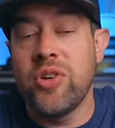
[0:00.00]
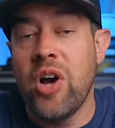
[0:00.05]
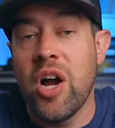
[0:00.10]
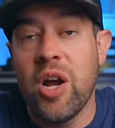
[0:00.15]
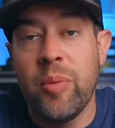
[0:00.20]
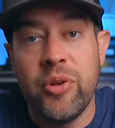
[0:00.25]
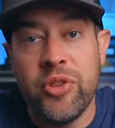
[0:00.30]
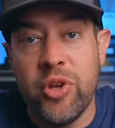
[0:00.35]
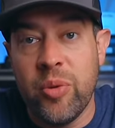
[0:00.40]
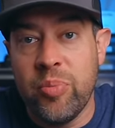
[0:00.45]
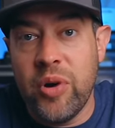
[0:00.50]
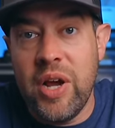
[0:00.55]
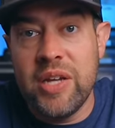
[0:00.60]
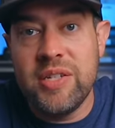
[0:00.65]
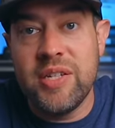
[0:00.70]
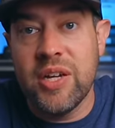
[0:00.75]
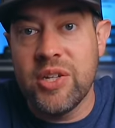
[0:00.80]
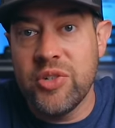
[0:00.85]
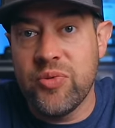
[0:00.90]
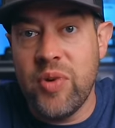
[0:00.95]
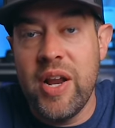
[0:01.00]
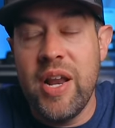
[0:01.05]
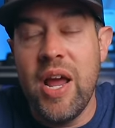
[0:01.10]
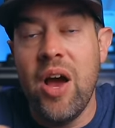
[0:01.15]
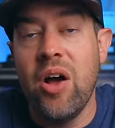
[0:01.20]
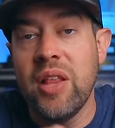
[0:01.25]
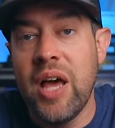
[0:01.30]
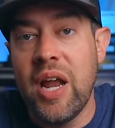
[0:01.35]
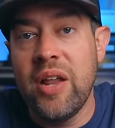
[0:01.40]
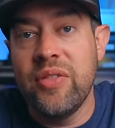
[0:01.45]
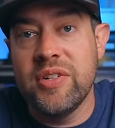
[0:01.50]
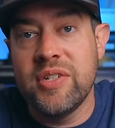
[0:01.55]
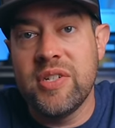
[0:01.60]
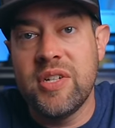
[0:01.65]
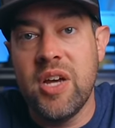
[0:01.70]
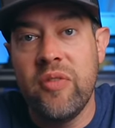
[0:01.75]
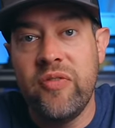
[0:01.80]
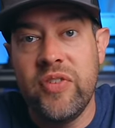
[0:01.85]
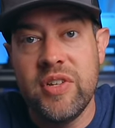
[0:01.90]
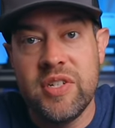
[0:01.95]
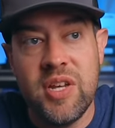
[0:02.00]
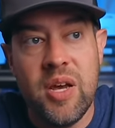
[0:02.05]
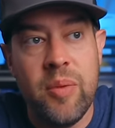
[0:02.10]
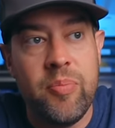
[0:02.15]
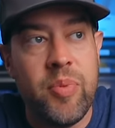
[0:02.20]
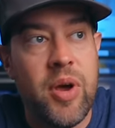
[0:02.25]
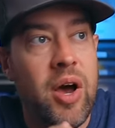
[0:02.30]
to talk about their pricing because right now a lot of this stuff is up